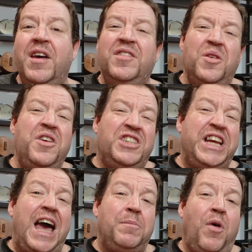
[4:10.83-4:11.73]
so your
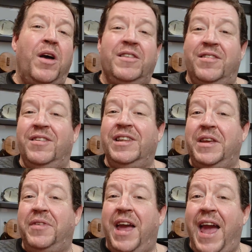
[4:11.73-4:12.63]
chatbot doesn't
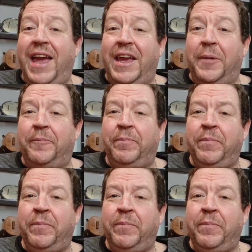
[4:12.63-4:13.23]
leave you hanging.